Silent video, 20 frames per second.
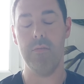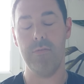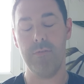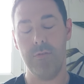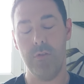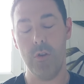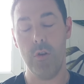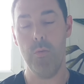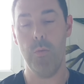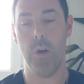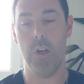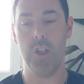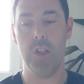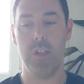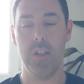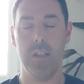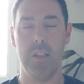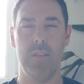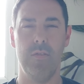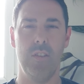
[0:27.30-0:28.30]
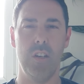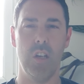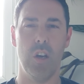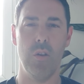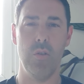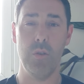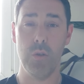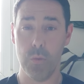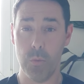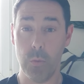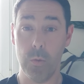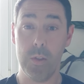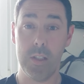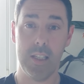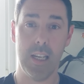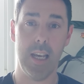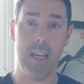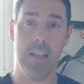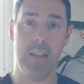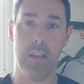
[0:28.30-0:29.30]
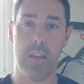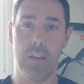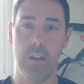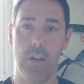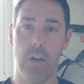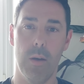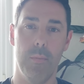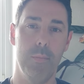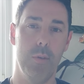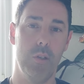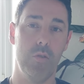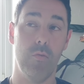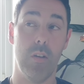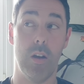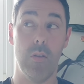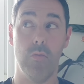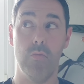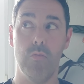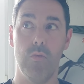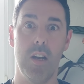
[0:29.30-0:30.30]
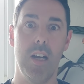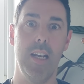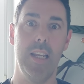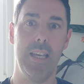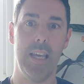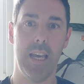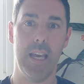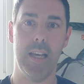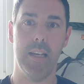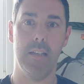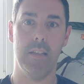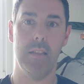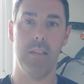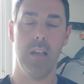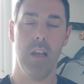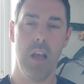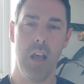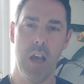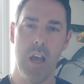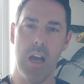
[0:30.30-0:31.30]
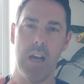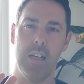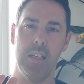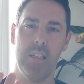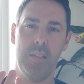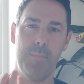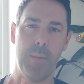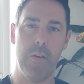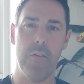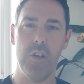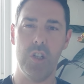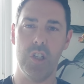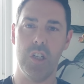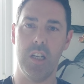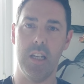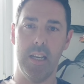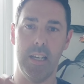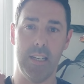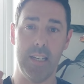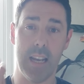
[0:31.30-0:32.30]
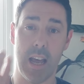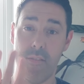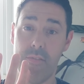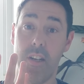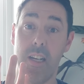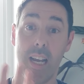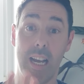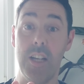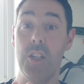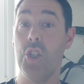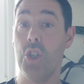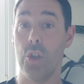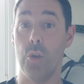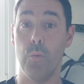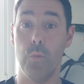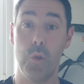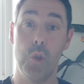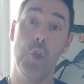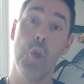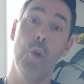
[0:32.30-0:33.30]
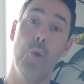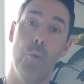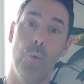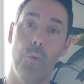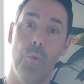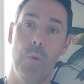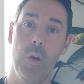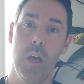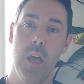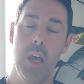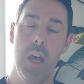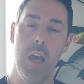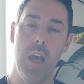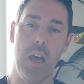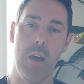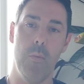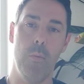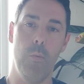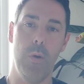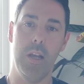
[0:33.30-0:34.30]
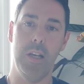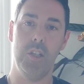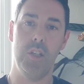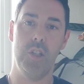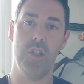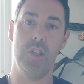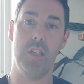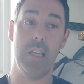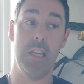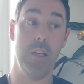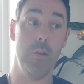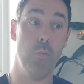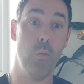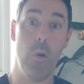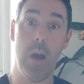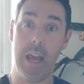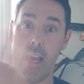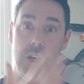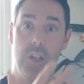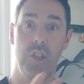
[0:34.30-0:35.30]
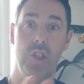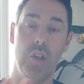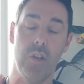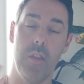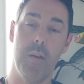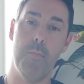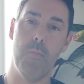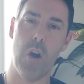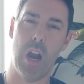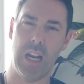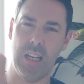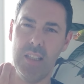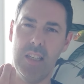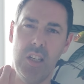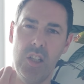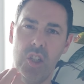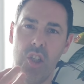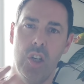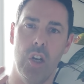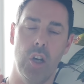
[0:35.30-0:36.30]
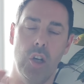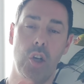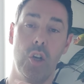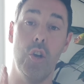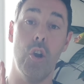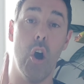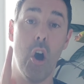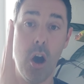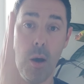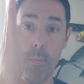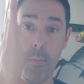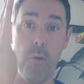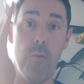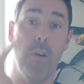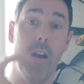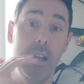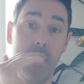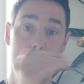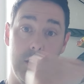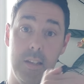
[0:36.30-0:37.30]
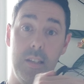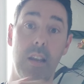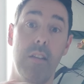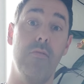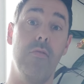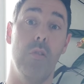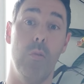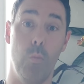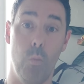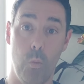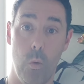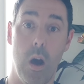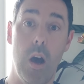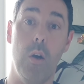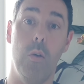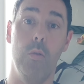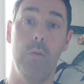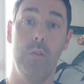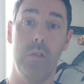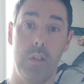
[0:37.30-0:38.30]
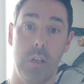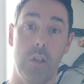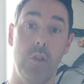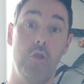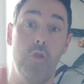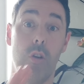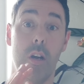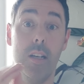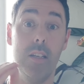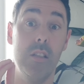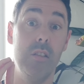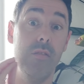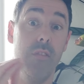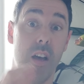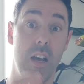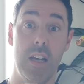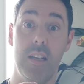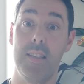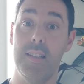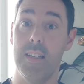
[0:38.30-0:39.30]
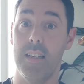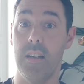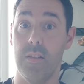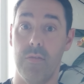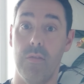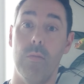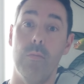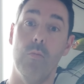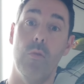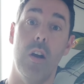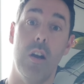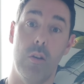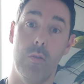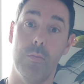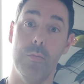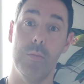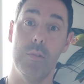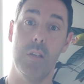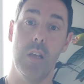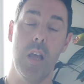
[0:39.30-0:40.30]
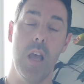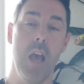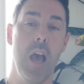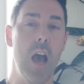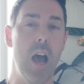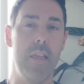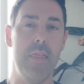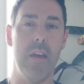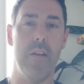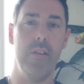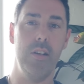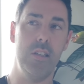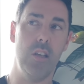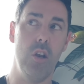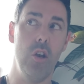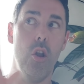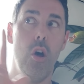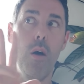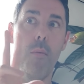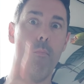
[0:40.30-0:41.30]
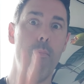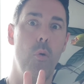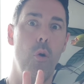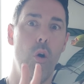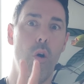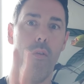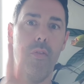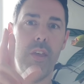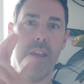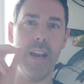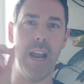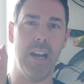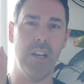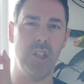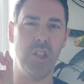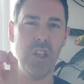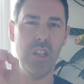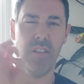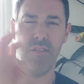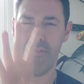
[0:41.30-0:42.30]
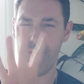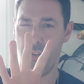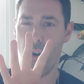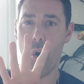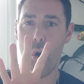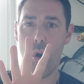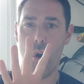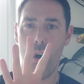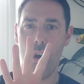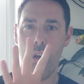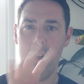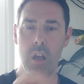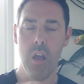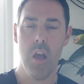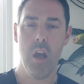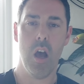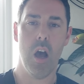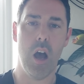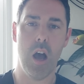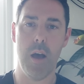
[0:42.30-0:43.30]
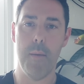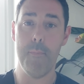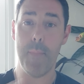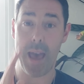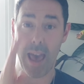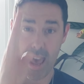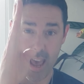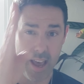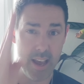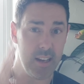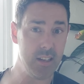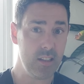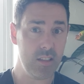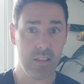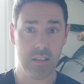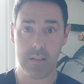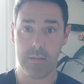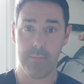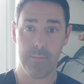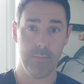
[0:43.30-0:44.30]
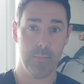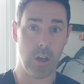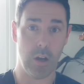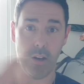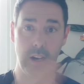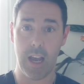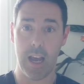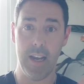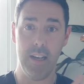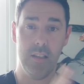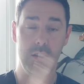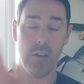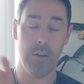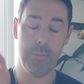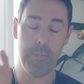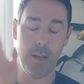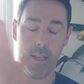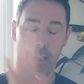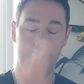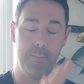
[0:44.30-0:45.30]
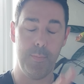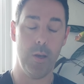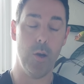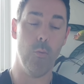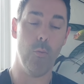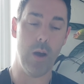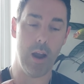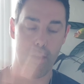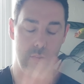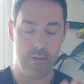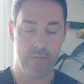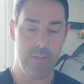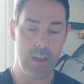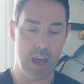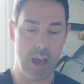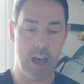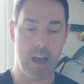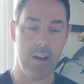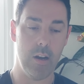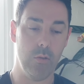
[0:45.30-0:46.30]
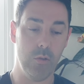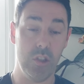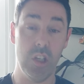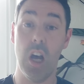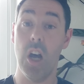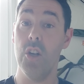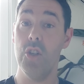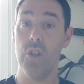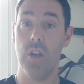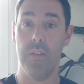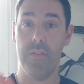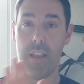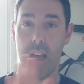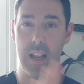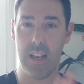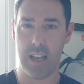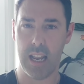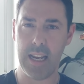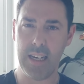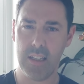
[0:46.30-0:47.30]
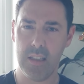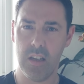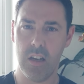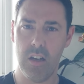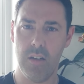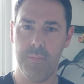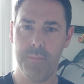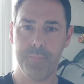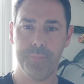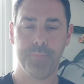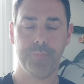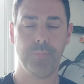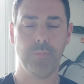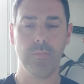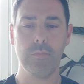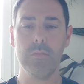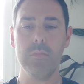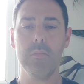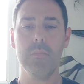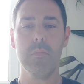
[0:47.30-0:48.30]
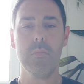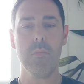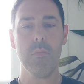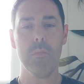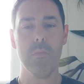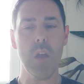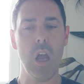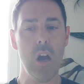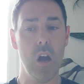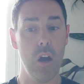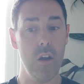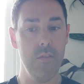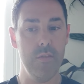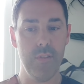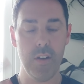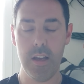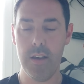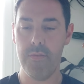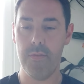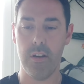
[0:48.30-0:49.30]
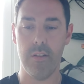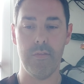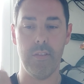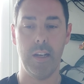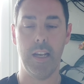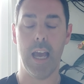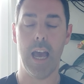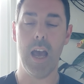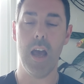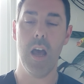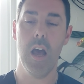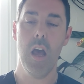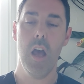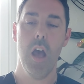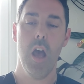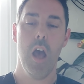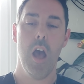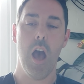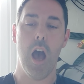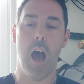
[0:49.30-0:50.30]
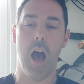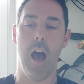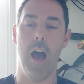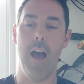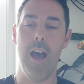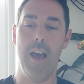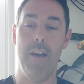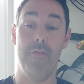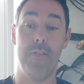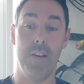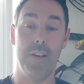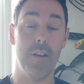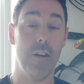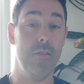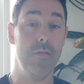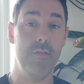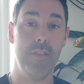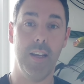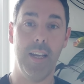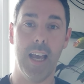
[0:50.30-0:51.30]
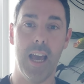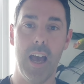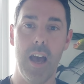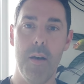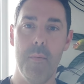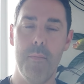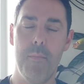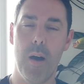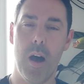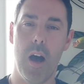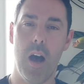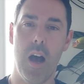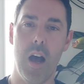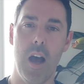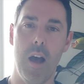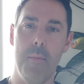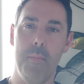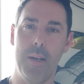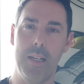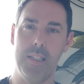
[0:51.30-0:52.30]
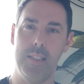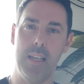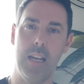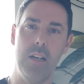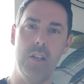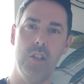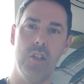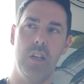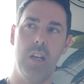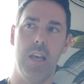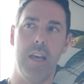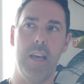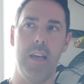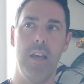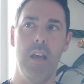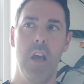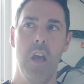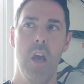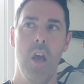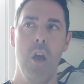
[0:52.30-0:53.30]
through watching this video, you will see that the compass round really is a spiritually navigational tool in which the witch or the practitioner can operate the different worlds and transverse the different realms. And there is a lot more than actually four Airts. Okay, so please be aware of that, and I'll touch on that later. Hopefully, if I forget, if I don't forget. But essentially,